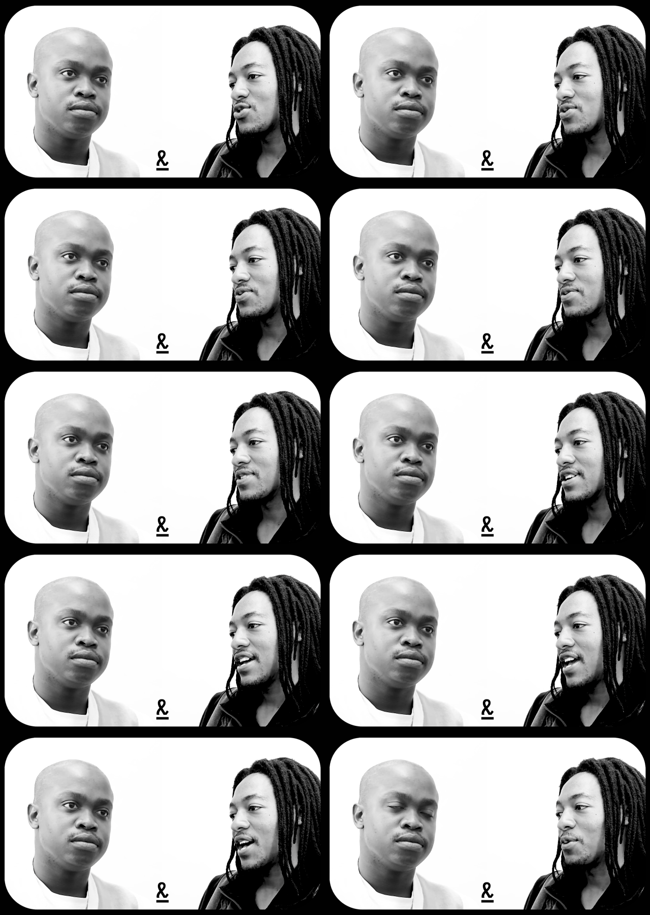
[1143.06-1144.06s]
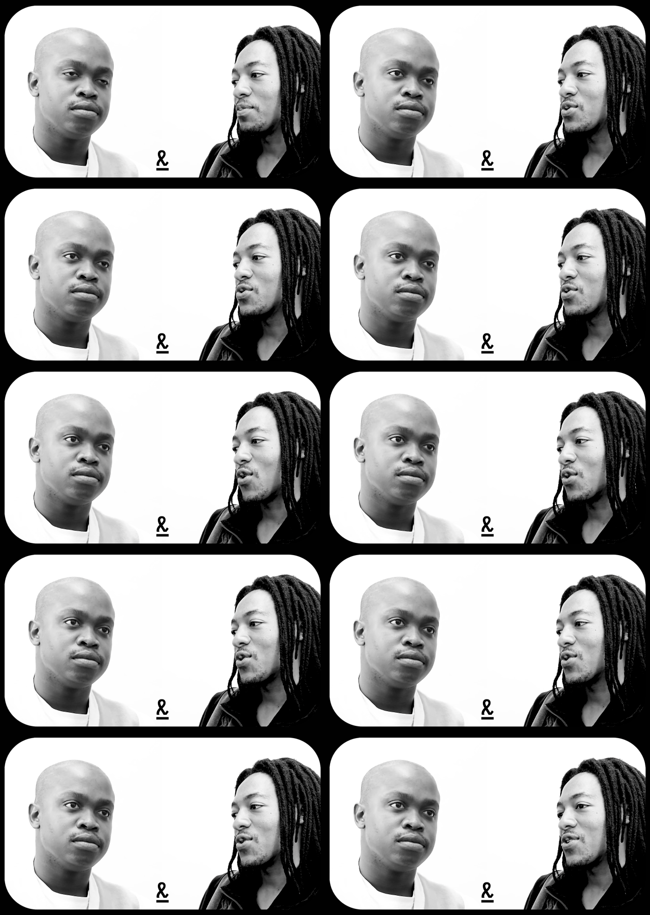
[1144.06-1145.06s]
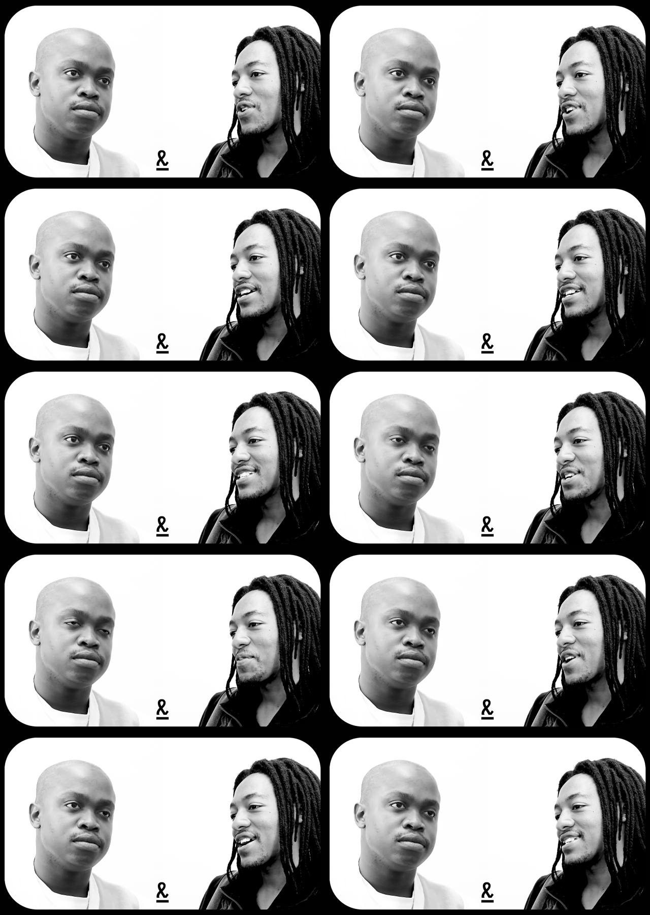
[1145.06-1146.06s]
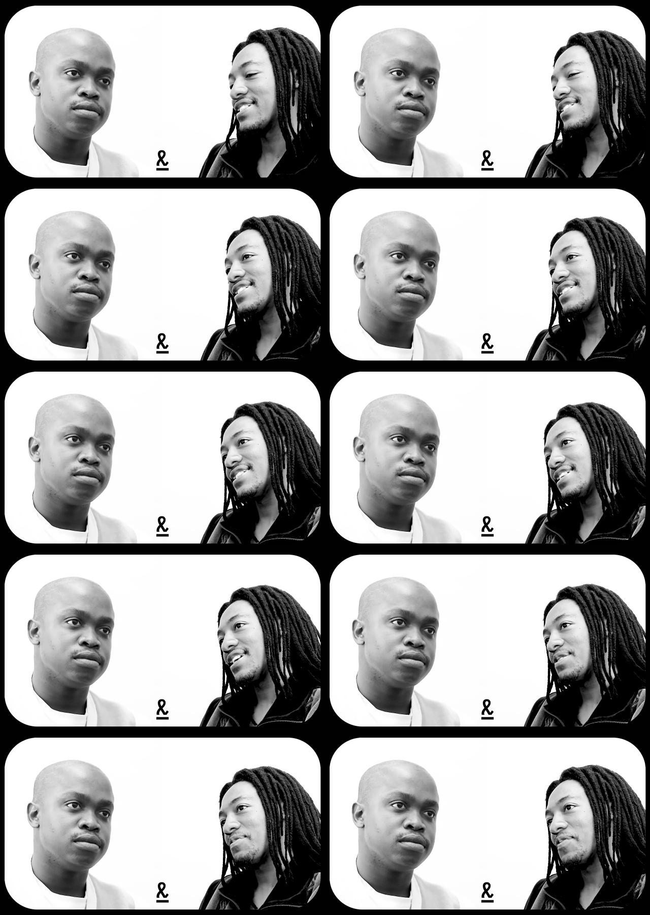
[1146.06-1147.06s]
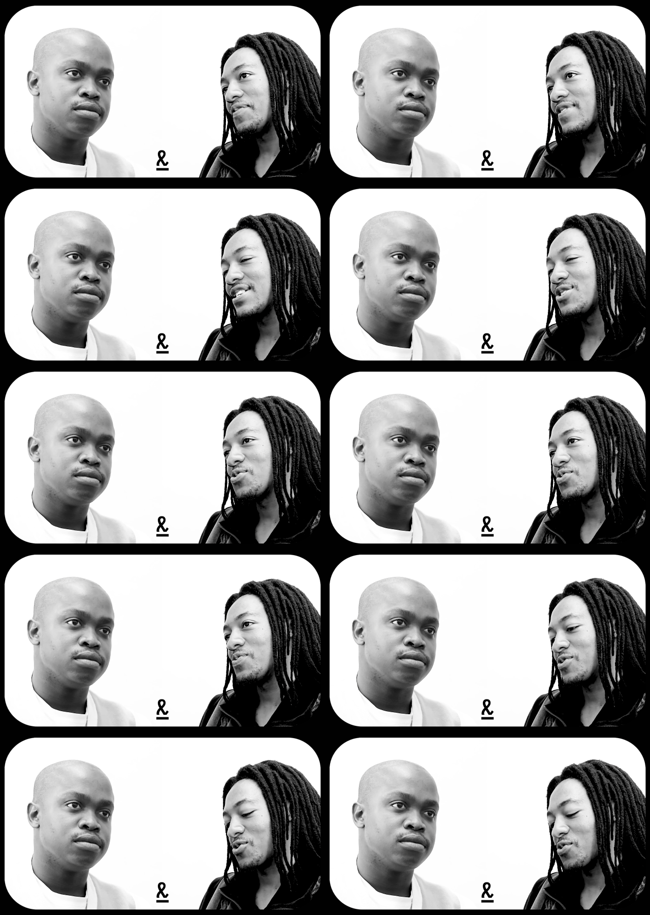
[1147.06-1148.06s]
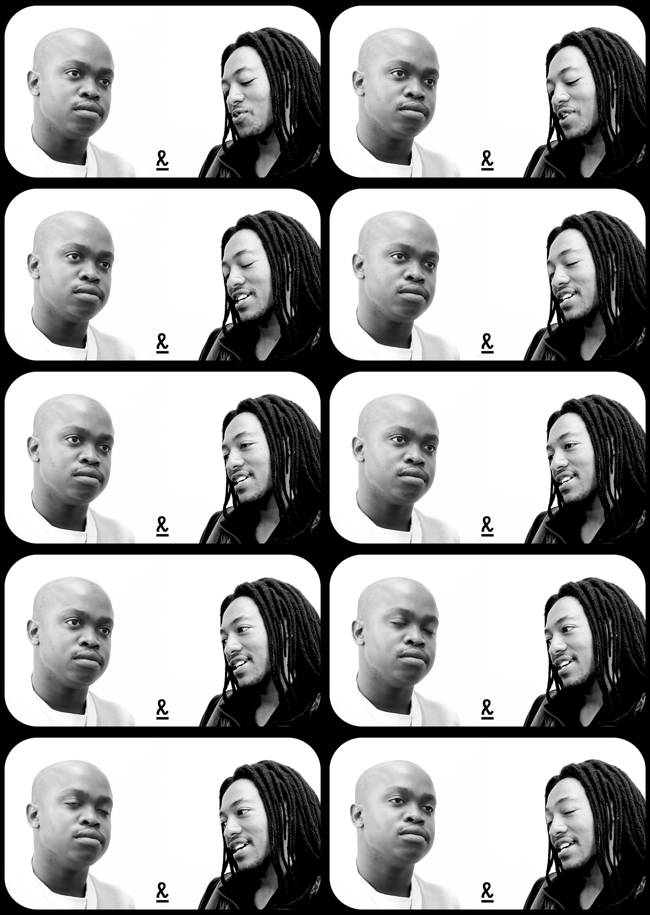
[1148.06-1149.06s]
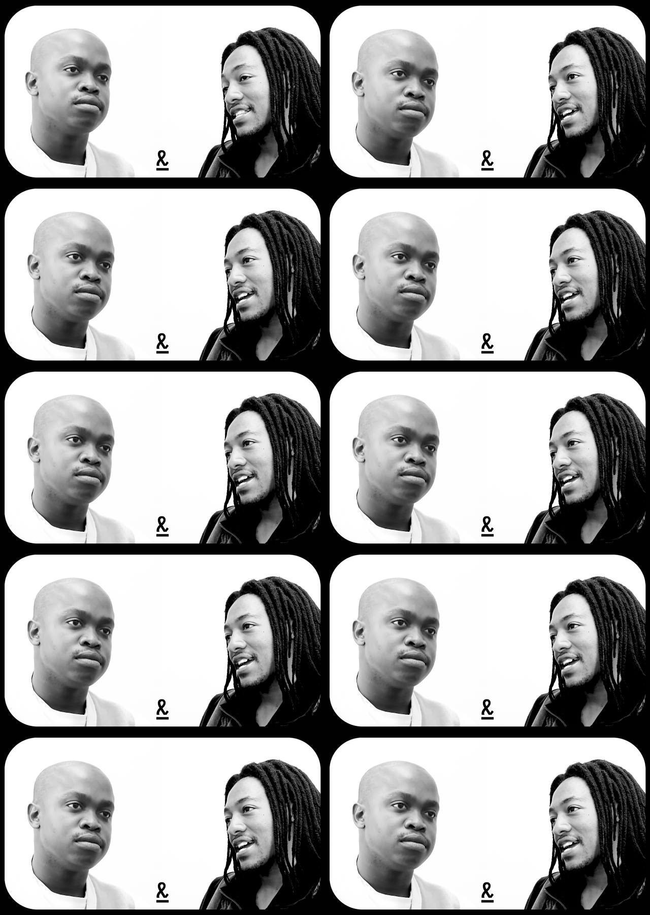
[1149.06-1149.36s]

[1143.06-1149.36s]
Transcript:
Speaker 1: to help Ugogo surprise um, Umzulwak at the